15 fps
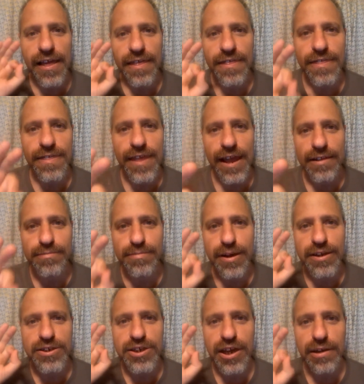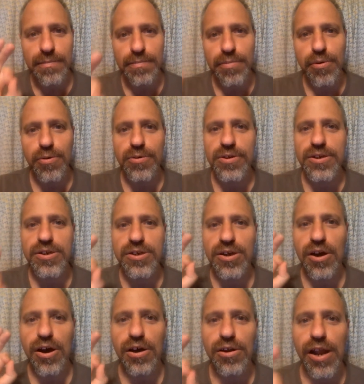that much importance on
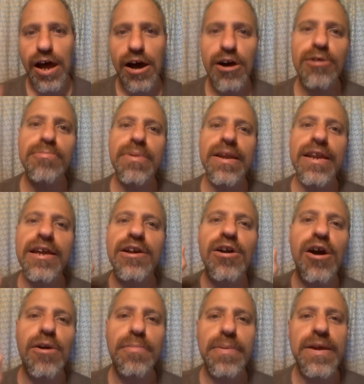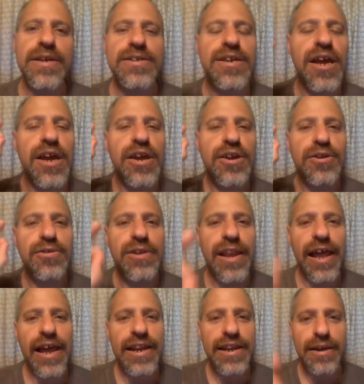how many copies you land
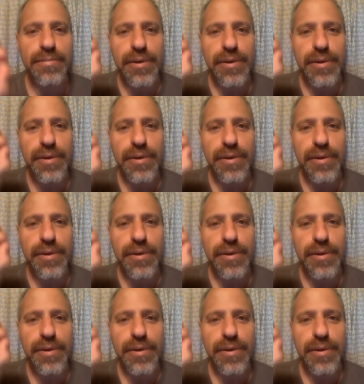up